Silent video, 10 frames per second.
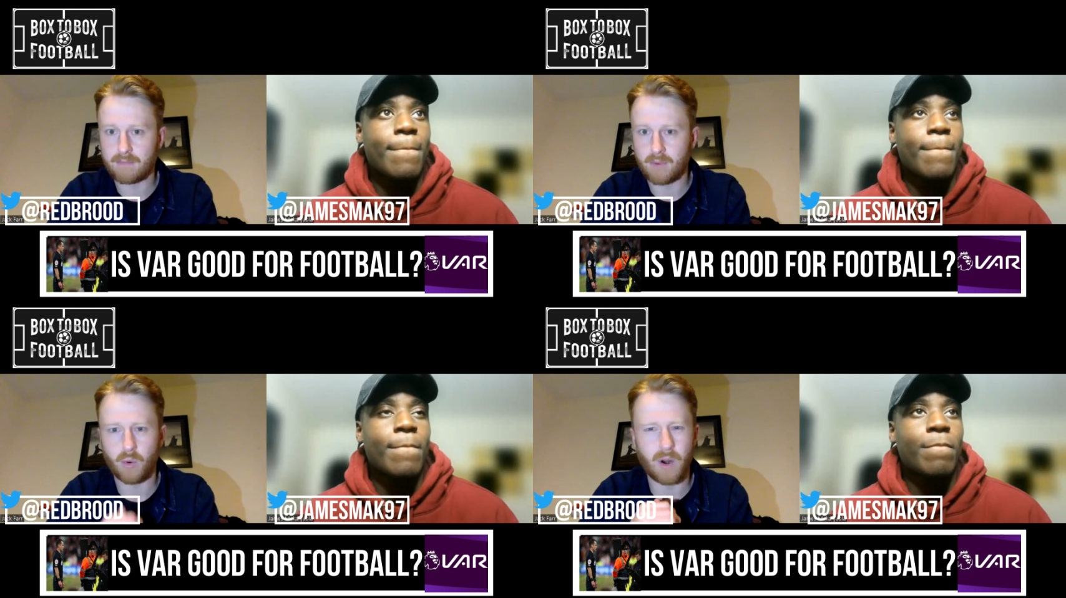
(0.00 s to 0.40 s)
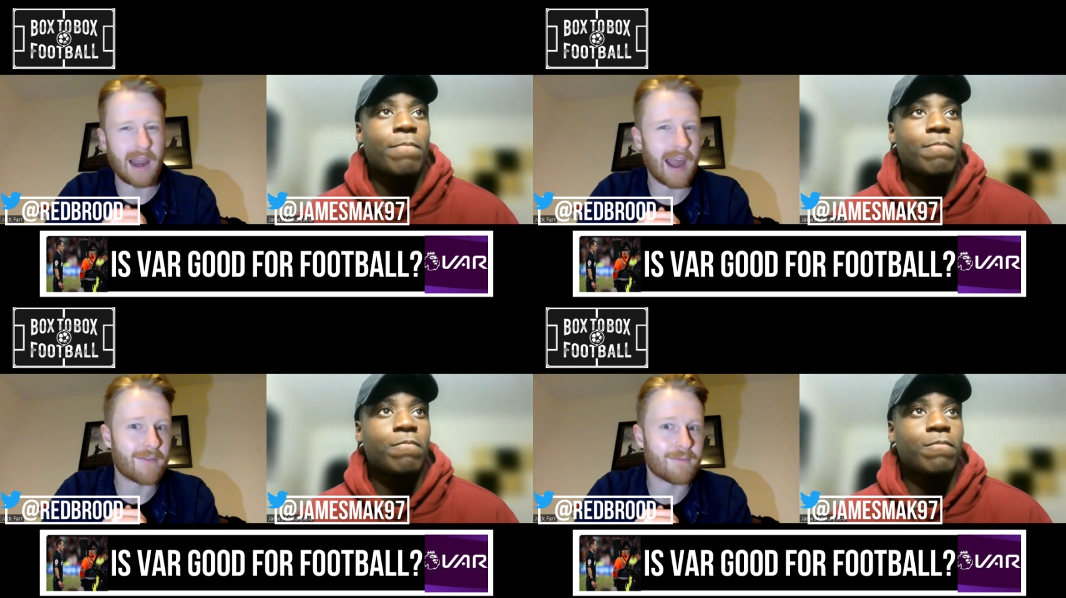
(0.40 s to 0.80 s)
Speaker 1: or a
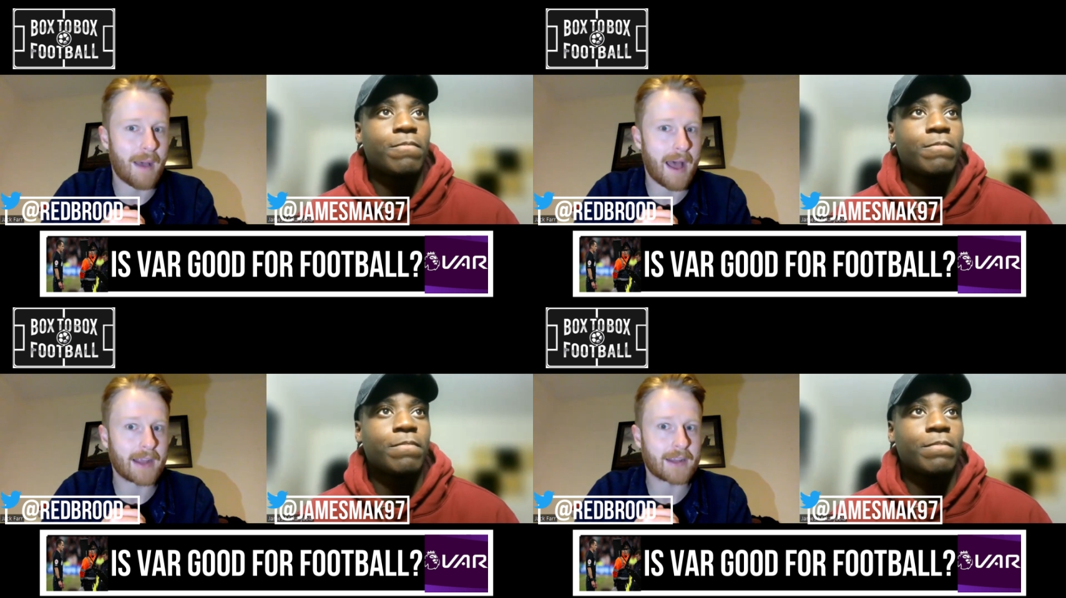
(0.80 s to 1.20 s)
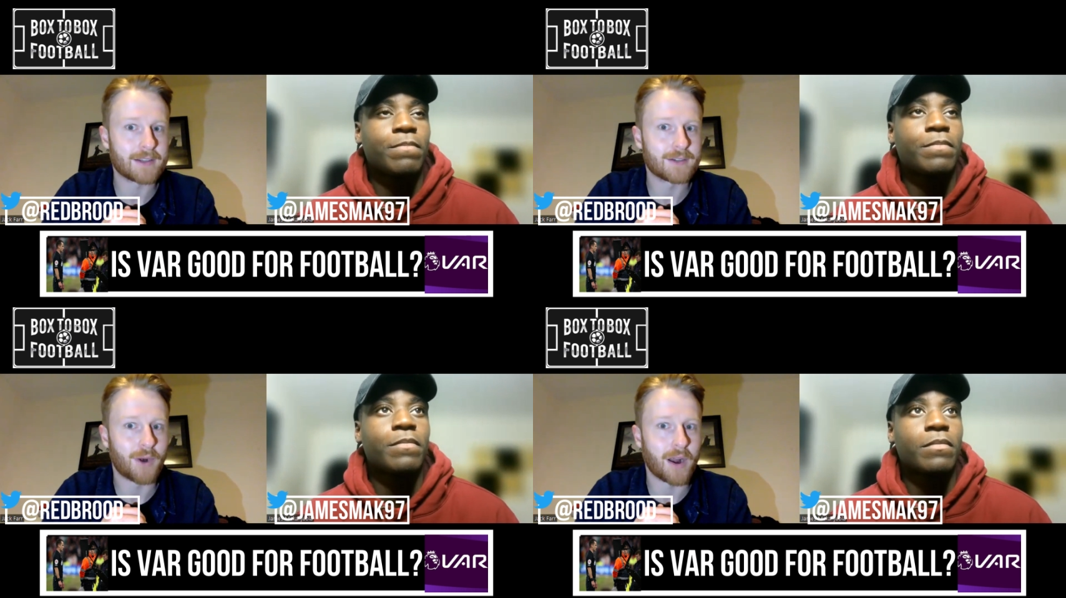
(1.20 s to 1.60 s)
left back,
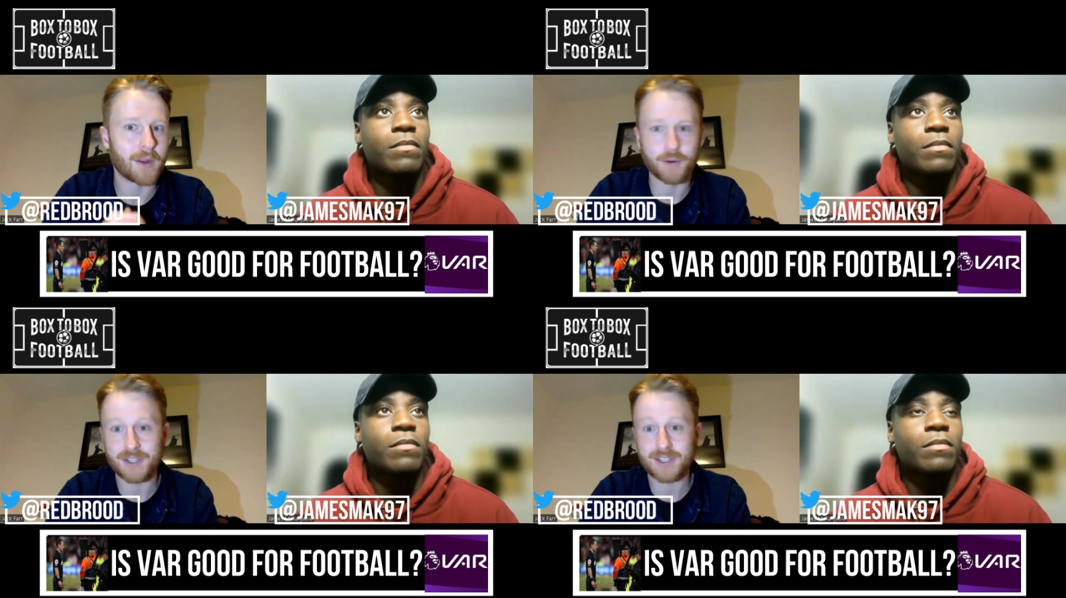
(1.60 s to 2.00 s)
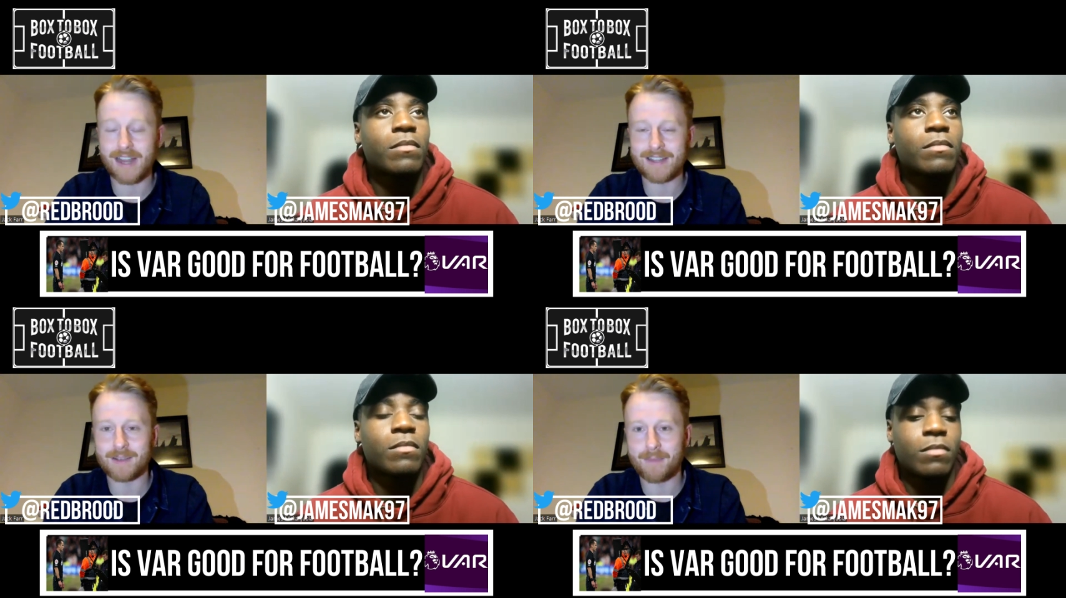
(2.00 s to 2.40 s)
right, or a
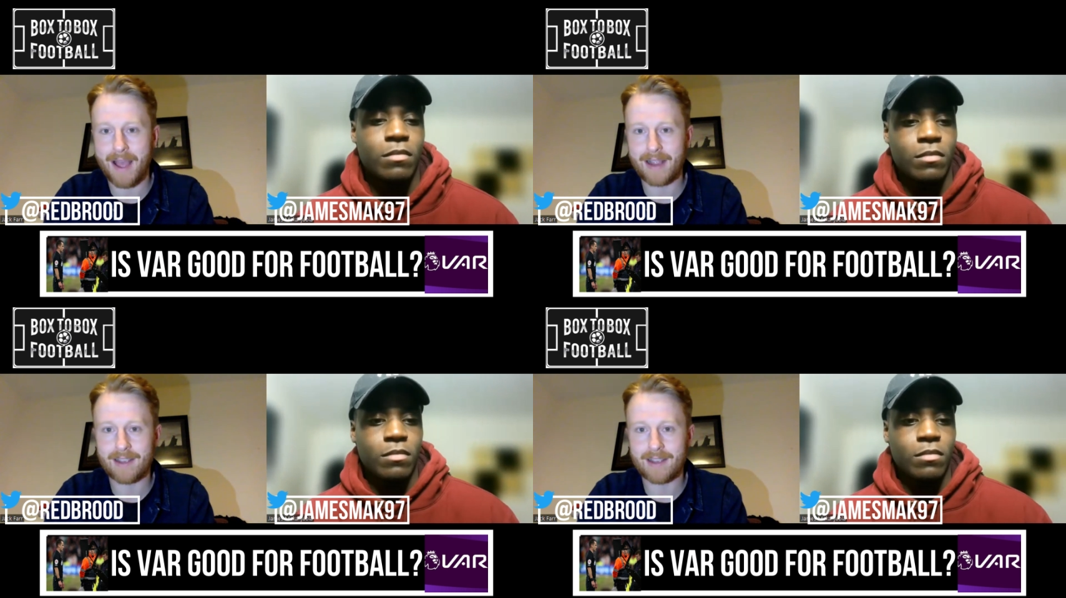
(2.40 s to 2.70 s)
centre back,